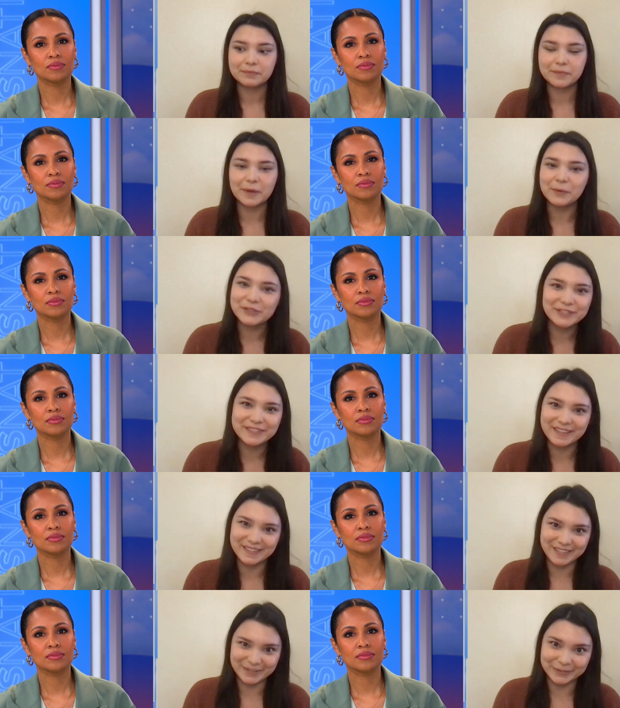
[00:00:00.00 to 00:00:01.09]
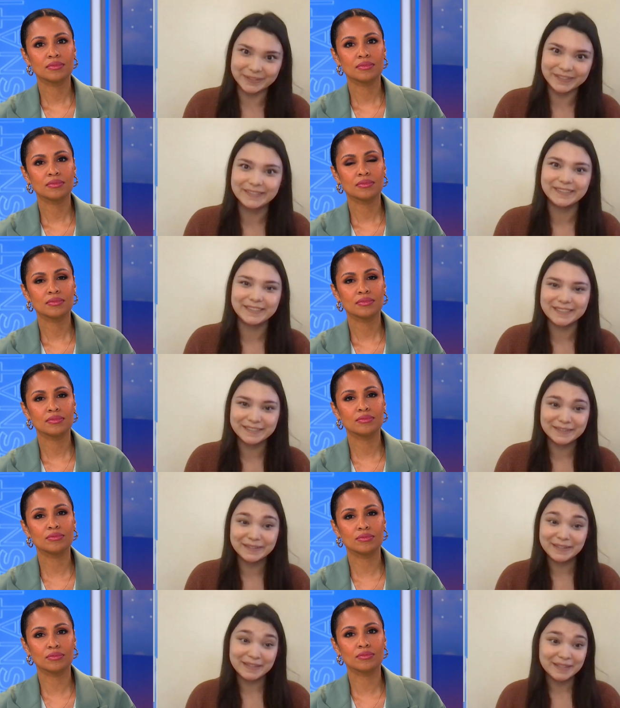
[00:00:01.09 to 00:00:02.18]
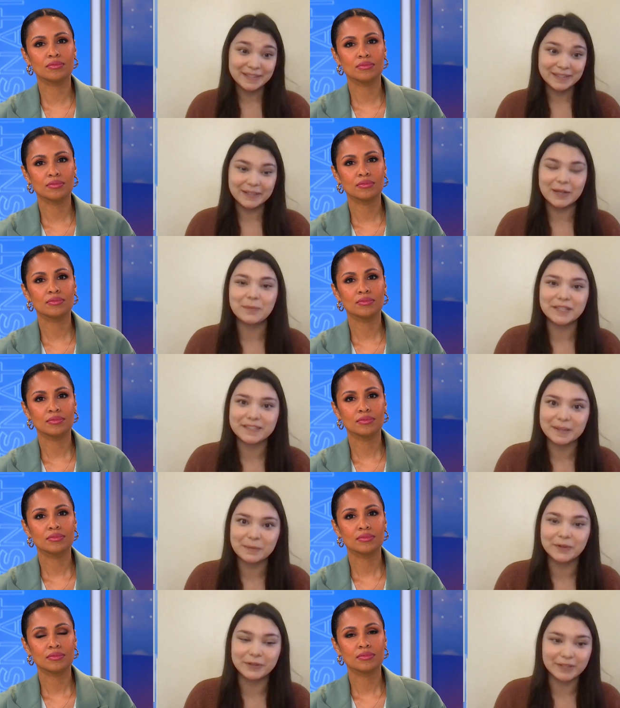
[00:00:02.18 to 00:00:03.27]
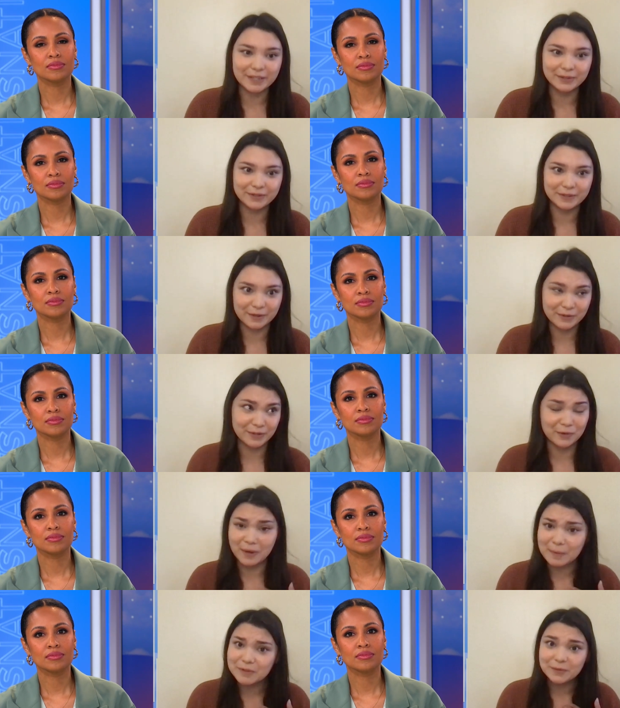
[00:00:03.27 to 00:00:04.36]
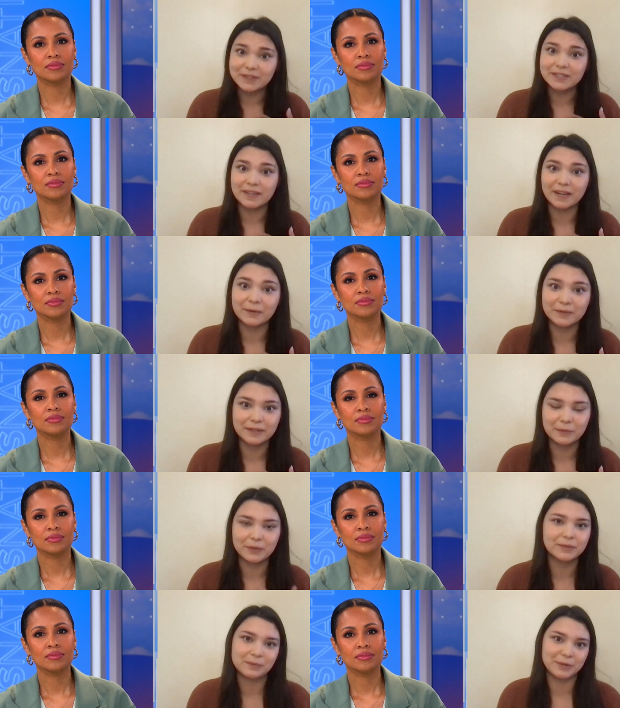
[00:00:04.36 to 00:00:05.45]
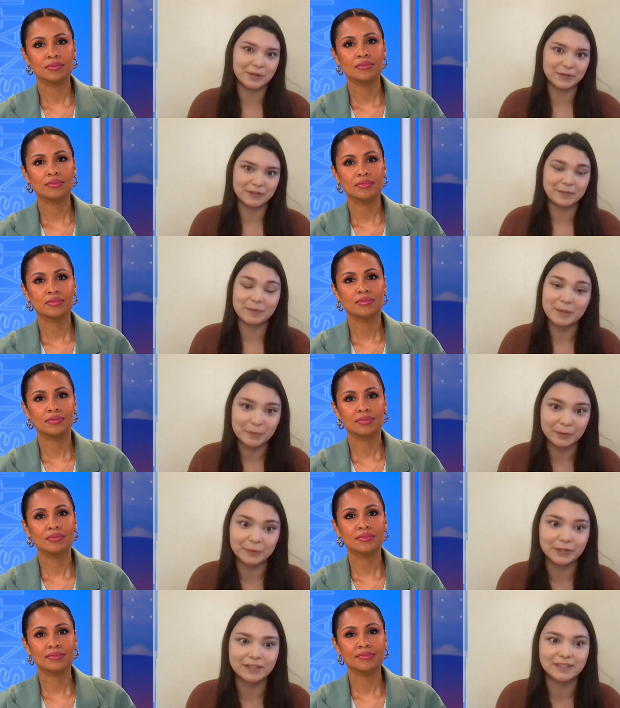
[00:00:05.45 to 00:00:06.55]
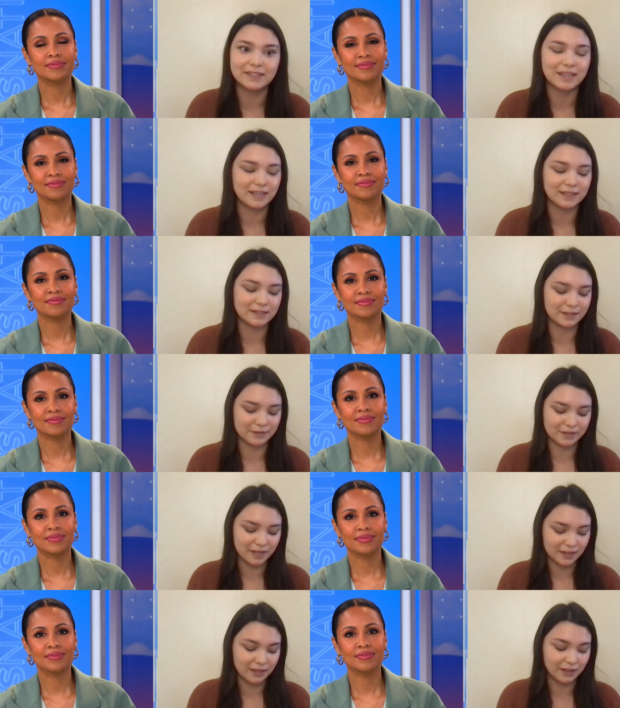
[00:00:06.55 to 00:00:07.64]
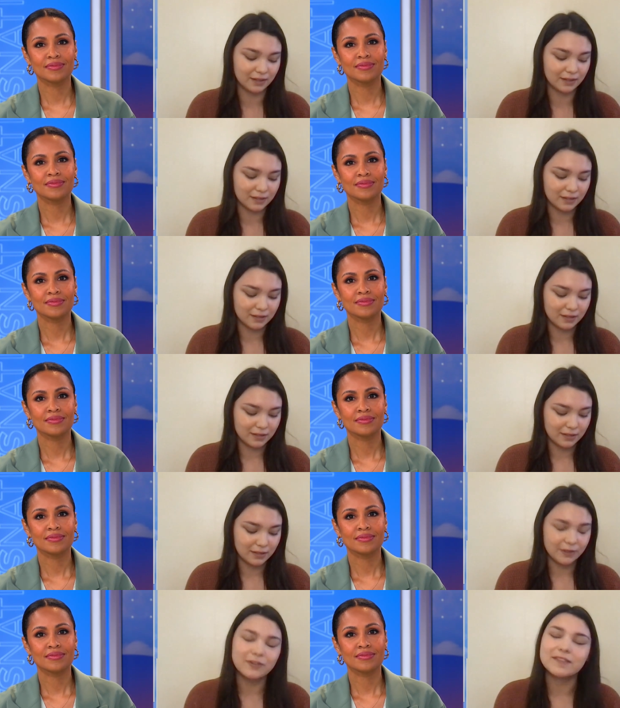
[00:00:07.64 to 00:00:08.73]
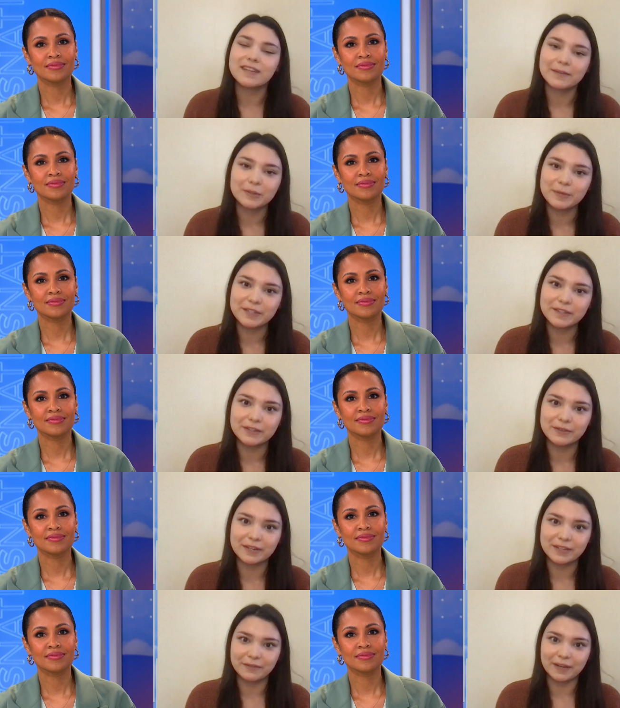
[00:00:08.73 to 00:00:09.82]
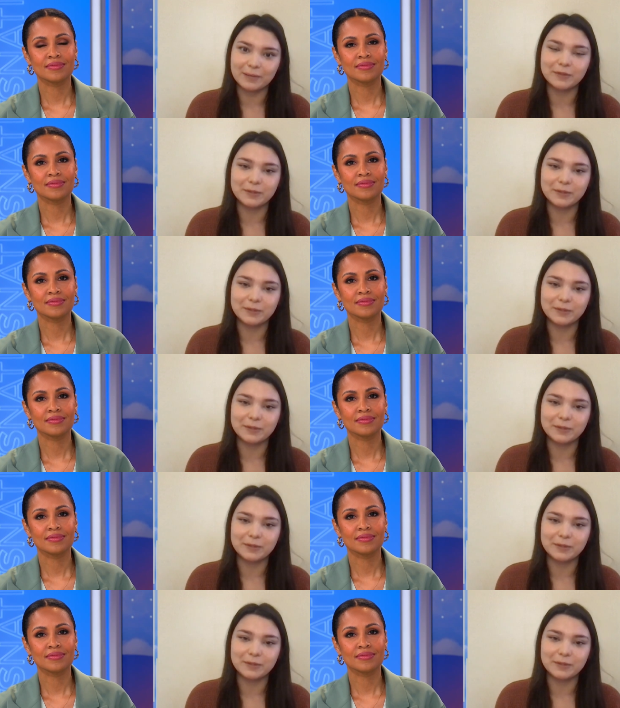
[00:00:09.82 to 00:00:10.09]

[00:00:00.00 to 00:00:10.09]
Speaker 1: That we're just like you. I mean, some 30 years ago, you know, I'm 20 now. We're we're all just people. We're all just kids. There's nothing there doesn't have to be such a great divide